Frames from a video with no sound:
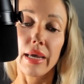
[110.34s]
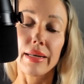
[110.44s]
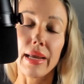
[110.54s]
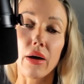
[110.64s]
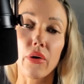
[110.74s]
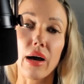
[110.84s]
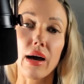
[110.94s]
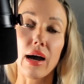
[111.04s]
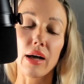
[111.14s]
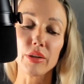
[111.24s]
Now,
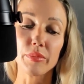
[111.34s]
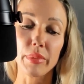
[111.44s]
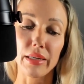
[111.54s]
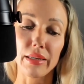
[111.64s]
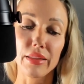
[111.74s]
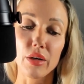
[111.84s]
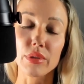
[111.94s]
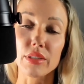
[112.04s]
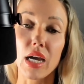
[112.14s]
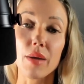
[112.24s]
I'll admit there was
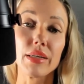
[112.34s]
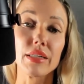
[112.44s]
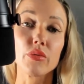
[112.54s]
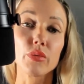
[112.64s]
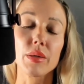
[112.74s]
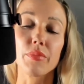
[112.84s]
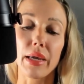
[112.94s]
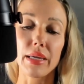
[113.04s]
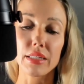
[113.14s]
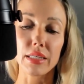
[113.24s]
a time I didn't really
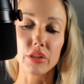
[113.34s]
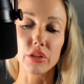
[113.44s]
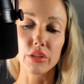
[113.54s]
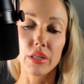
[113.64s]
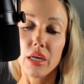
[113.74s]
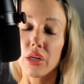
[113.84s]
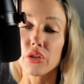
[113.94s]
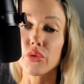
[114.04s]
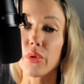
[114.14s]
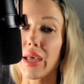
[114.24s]
pay attention
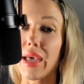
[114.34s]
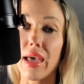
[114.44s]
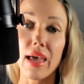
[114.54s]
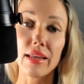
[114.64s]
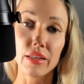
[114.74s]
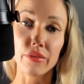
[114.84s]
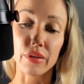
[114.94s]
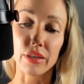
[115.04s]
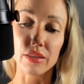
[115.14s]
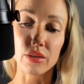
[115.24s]
to any of
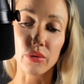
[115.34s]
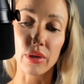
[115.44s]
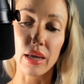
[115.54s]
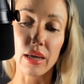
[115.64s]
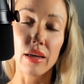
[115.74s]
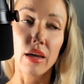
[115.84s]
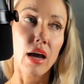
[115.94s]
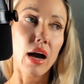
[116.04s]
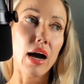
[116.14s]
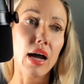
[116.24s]
this, okay?
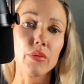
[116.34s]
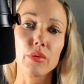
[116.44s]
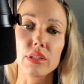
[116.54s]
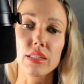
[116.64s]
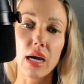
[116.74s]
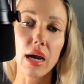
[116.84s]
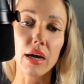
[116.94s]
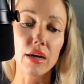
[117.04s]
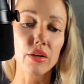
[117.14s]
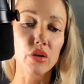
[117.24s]
I was
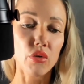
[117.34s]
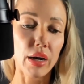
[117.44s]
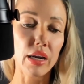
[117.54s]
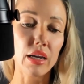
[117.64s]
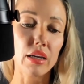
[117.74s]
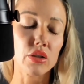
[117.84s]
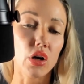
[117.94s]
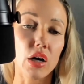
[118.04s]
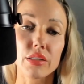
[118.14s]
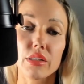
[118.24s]
tired, cranky,
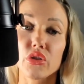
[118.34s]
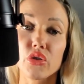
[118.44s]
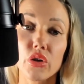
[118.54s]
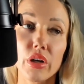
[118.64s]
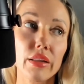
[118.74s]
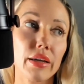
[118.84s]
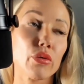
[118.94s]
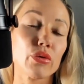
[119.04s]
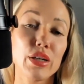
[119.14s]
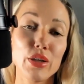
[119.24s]
tossing and turning like a
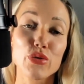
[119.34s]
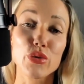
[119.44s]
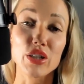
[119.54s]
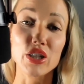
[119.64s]
rotisserie